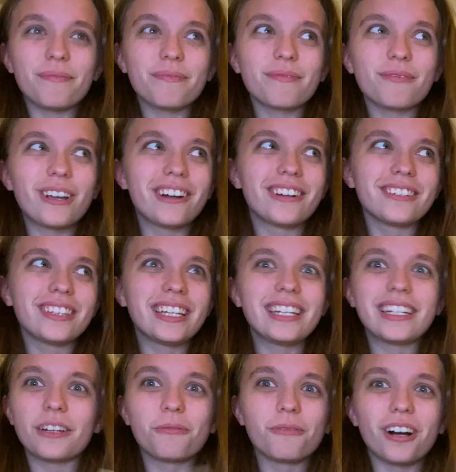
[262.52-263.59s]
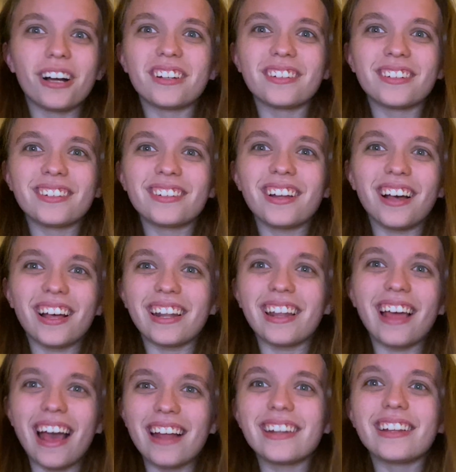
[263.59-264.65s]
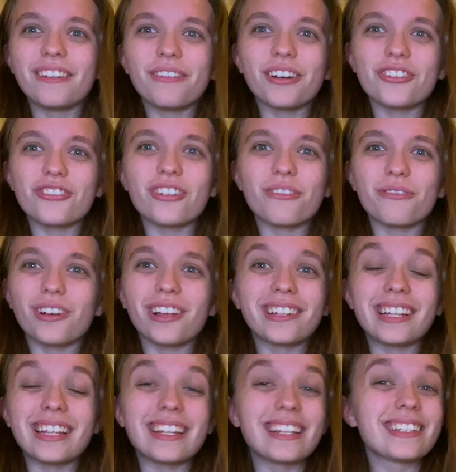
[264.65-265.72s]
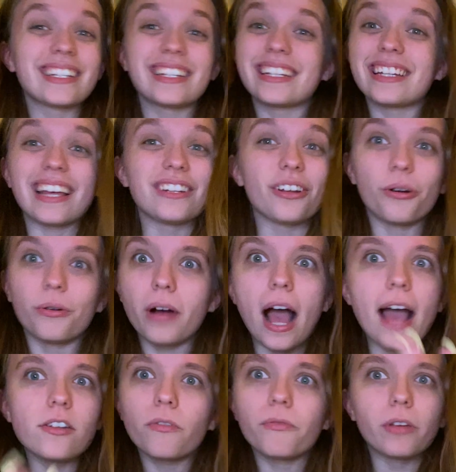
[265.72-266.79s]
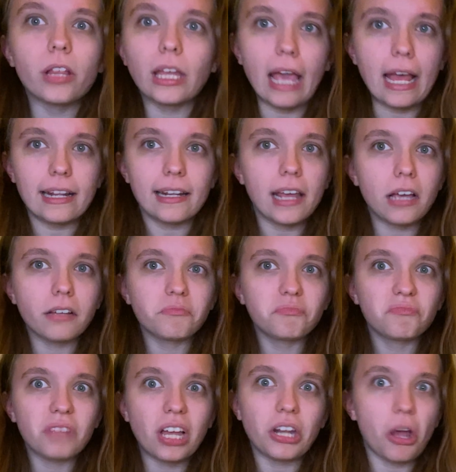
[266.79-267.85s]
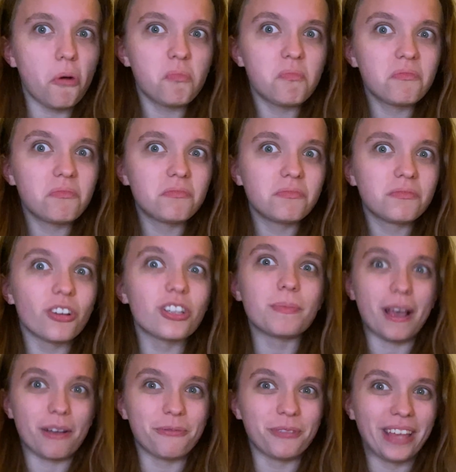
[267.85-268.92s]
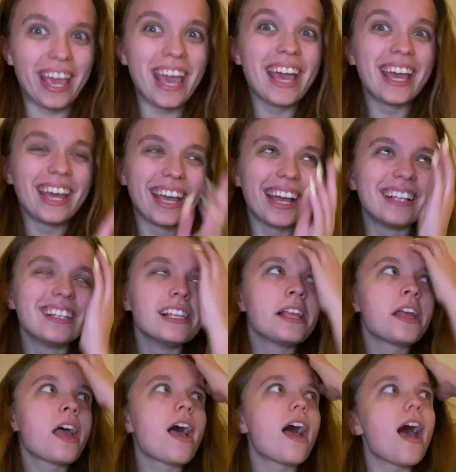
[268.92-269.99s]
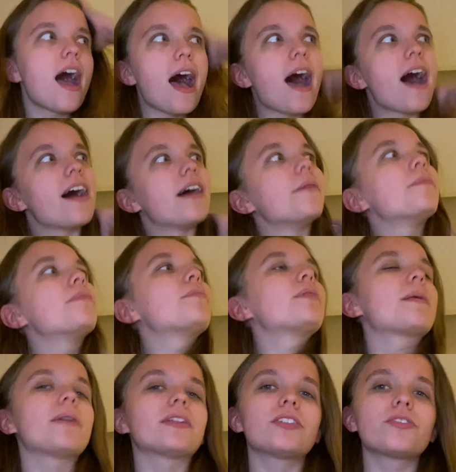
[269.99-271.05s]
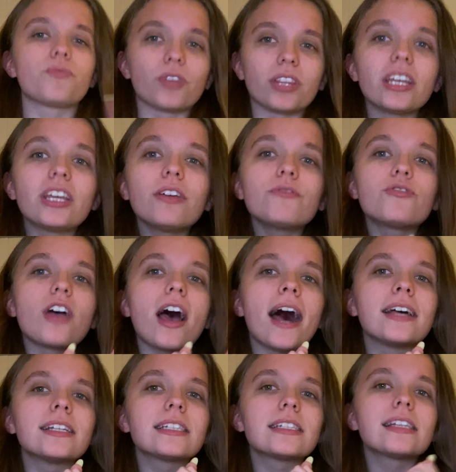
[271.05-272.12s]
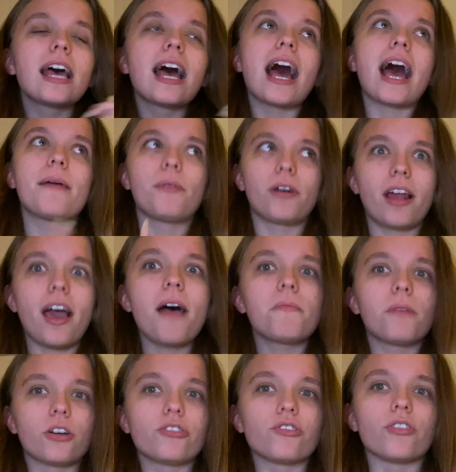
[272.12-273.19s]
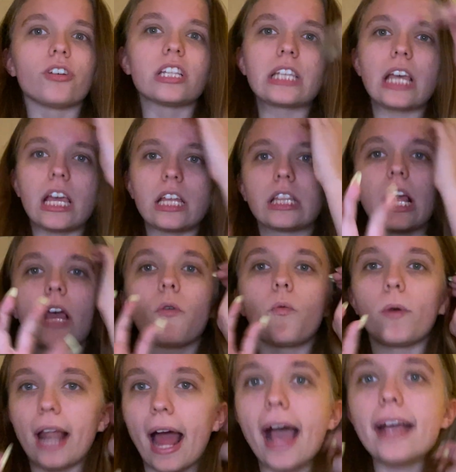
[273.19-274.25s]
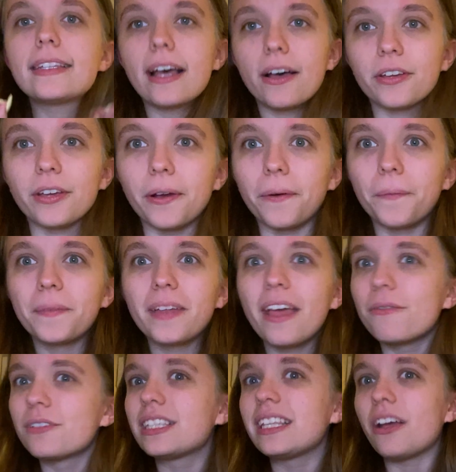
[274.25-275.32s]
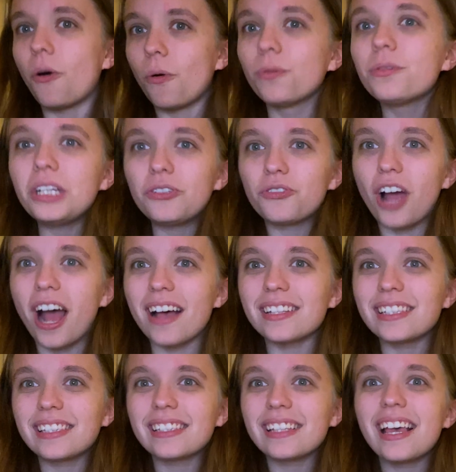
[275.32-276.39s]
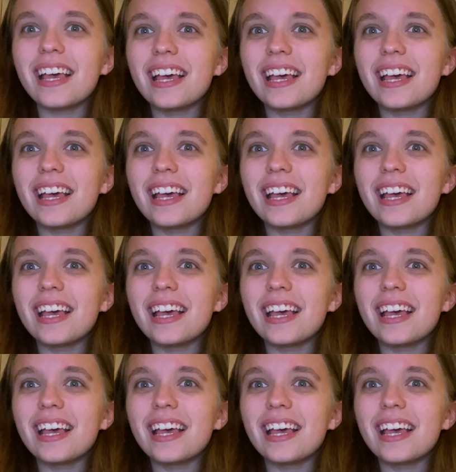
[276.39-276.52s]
We only did one unedited version of Real and Unedited. I don't feel like editing. I don't, respectfully. But I bought this really cute dress. I bought it at Marshall's, and when I tell you, it was the only dress